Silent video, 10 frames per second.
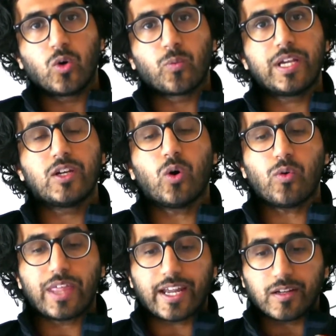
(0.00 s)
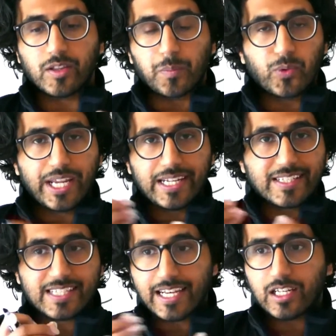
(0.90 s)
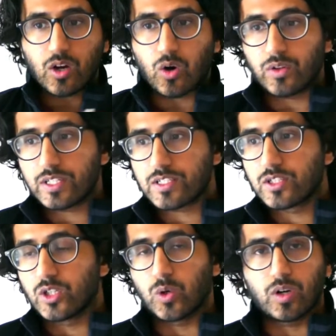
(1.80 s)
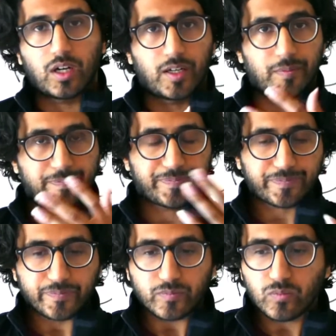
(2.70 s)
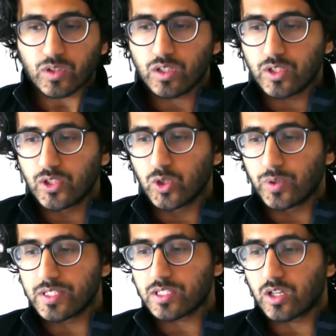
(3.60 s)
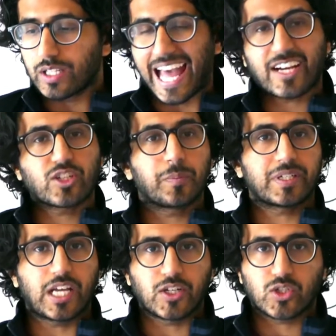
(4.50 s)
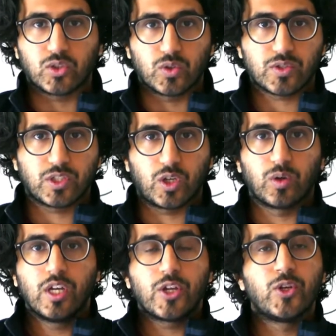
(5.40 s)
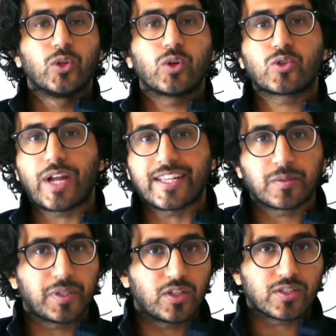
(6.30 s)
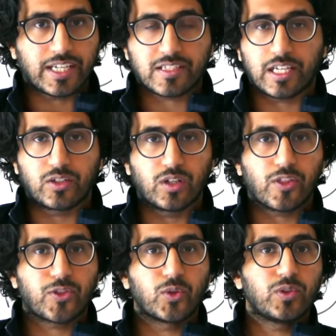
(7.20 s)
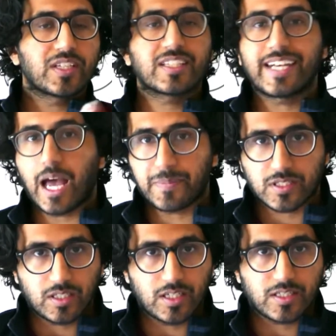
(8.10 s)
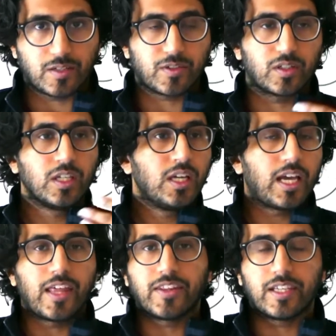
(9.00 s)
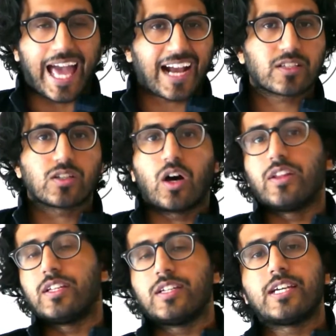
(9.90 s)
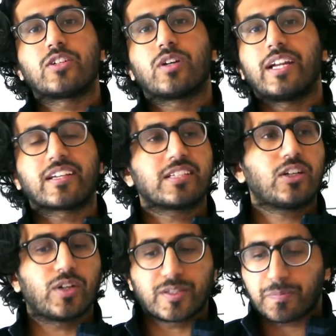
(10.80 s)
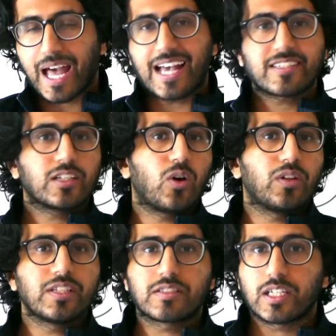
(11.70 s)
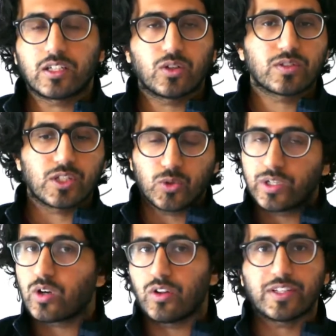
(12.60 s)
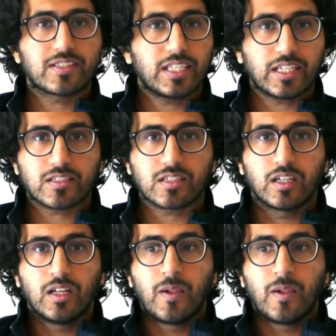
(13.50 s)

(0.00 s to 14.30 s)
We know that the brain is sending all these, what is it called? Action potentials, neurotransmitters, etc., through the synapses and the axon and the dendrite, etc. It's passing all these signals and doing all these things.